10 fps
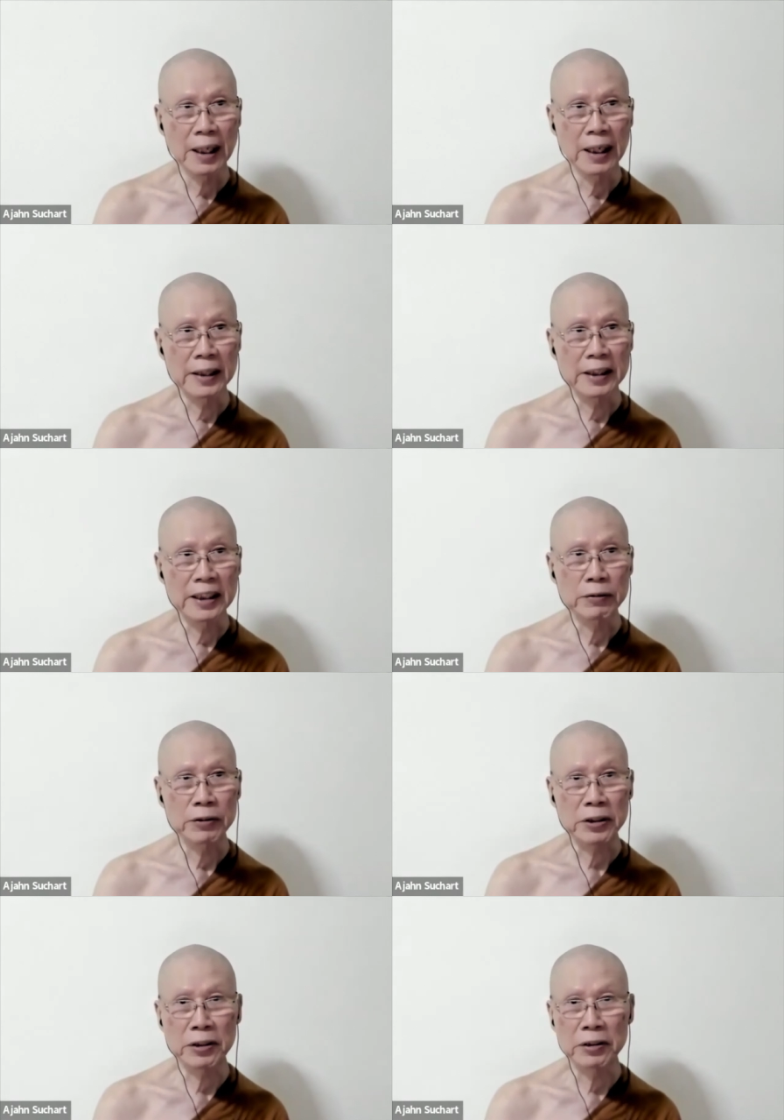And then it
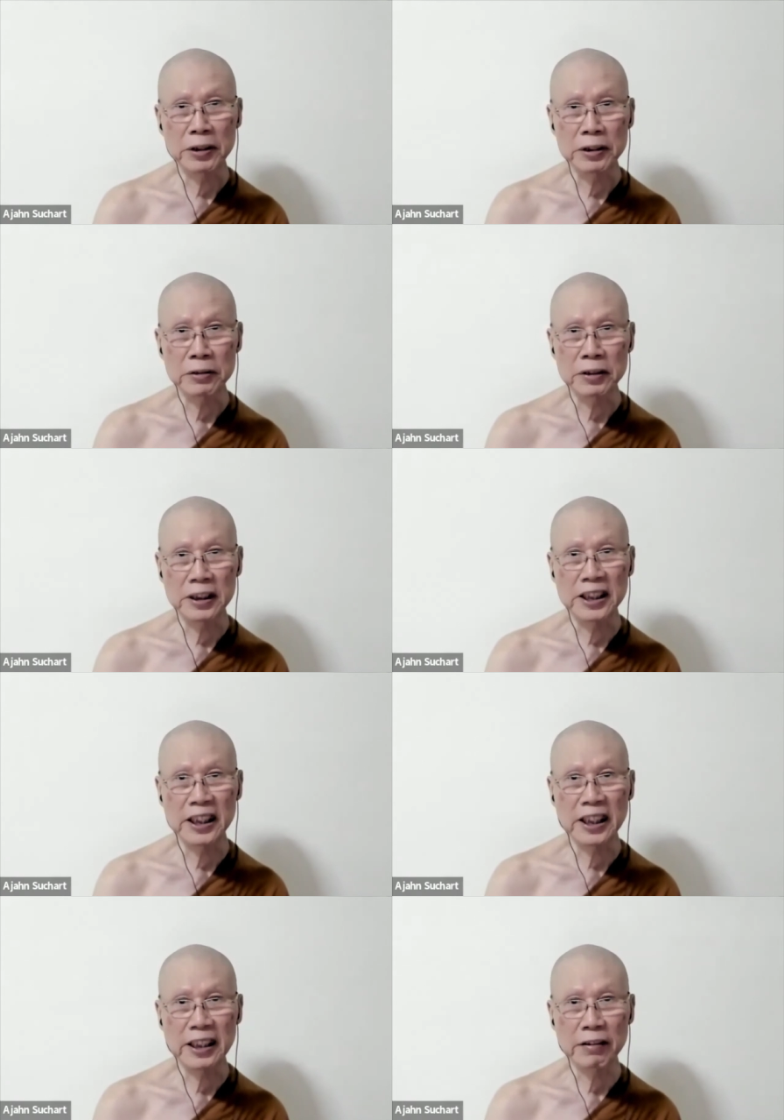would go into the
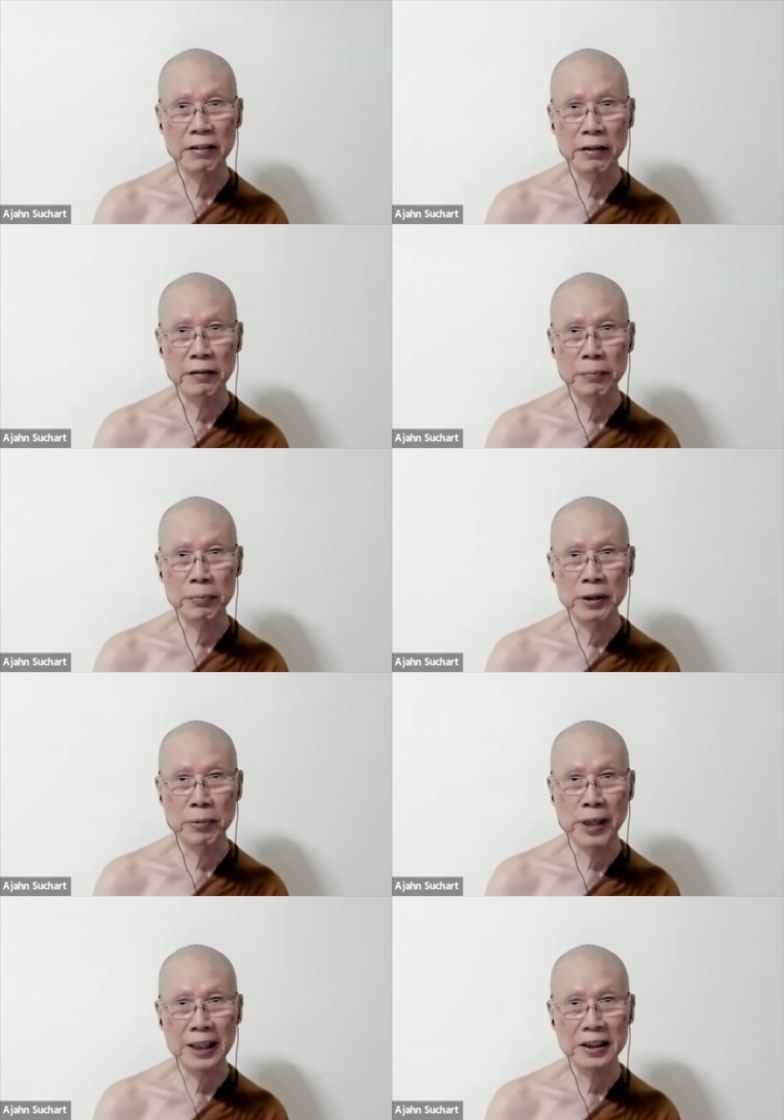detail of
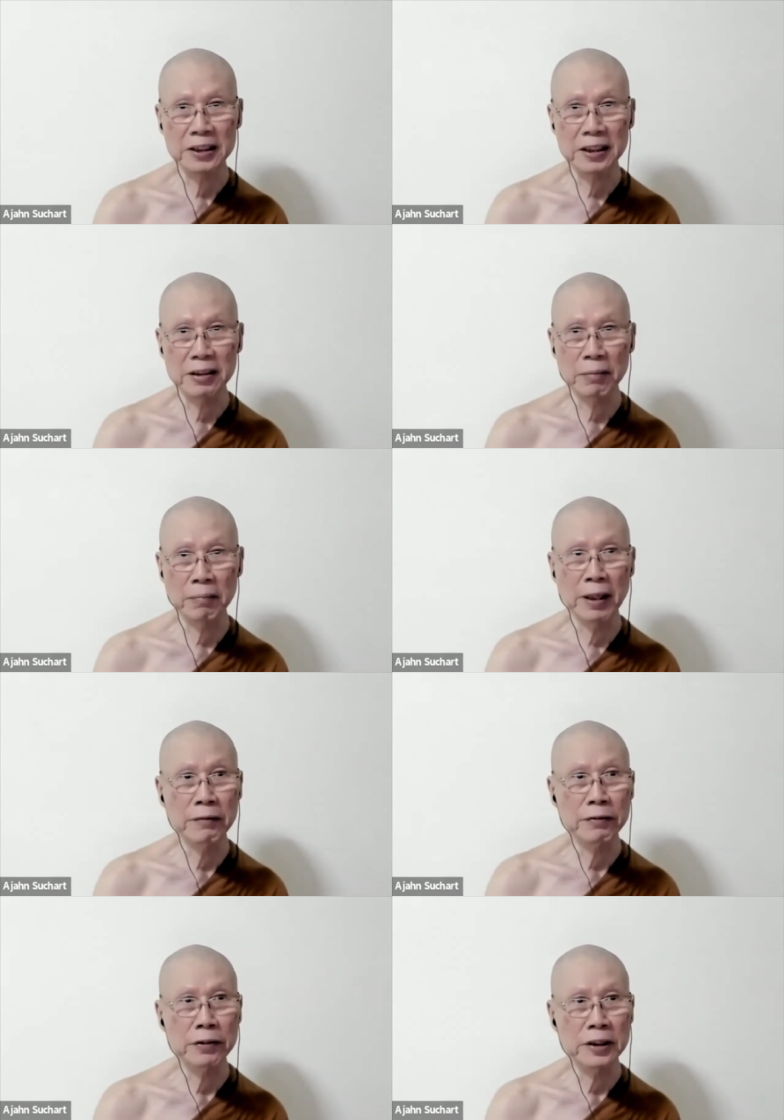the practicing of
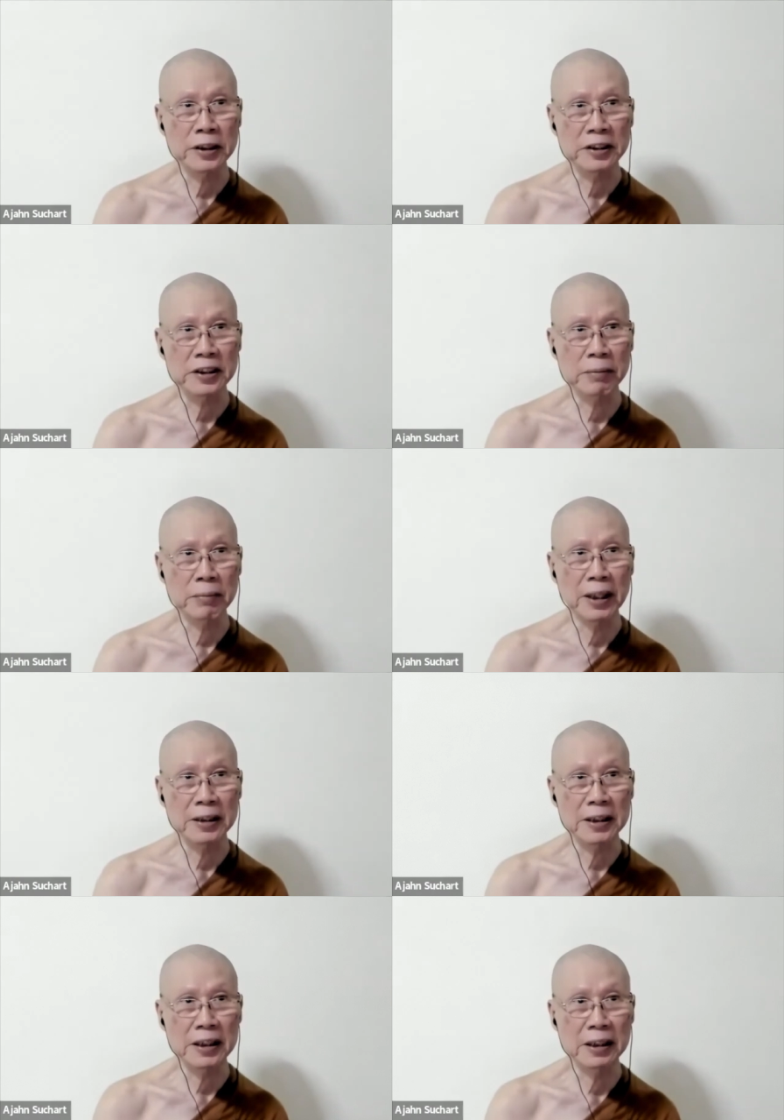mindfulness,
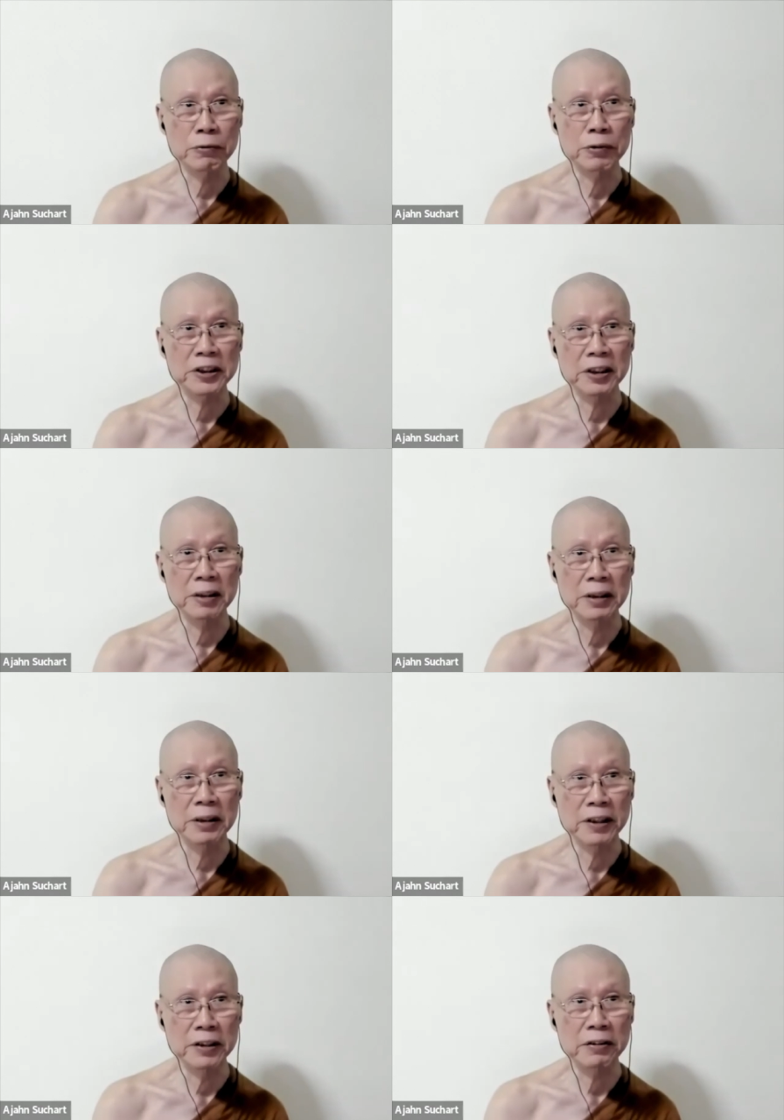samadhi, and wisdom
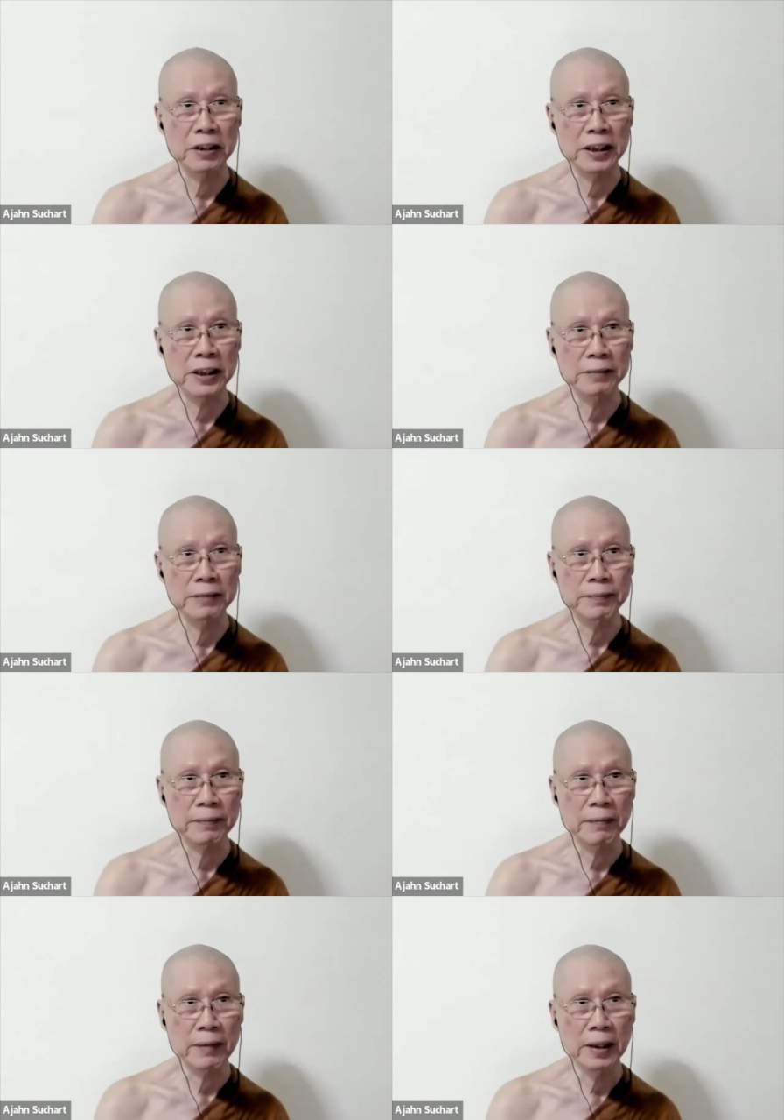eventually.
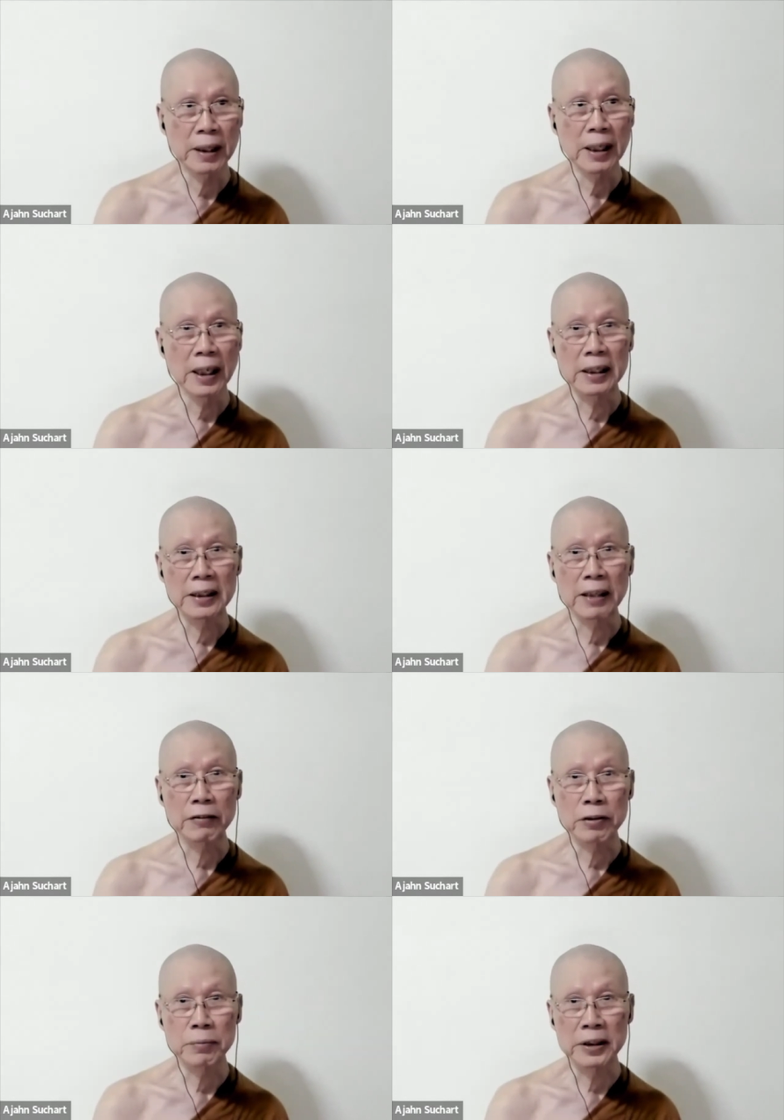And that
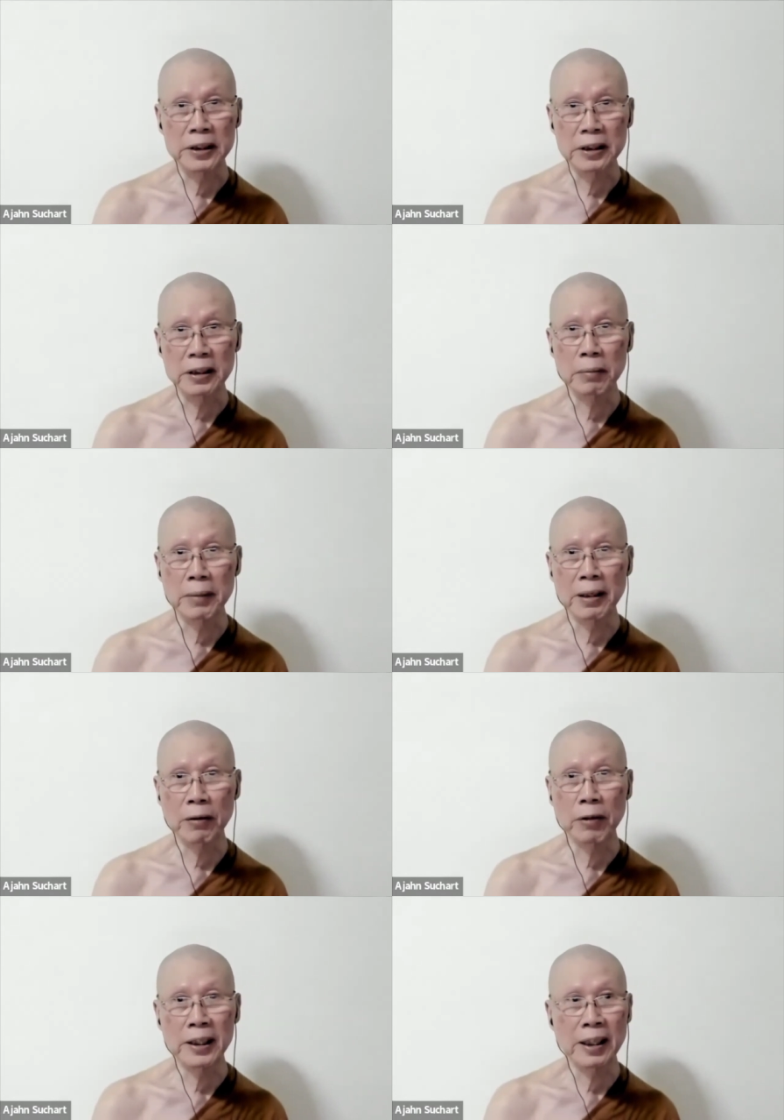will be
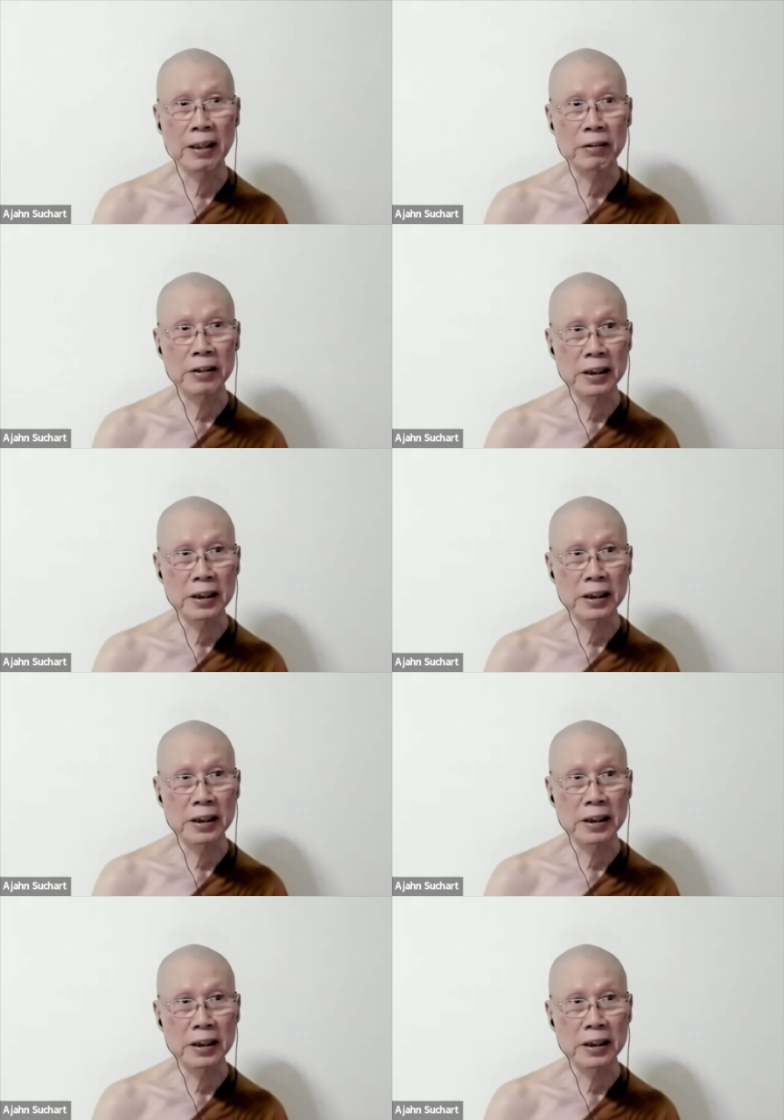about one hour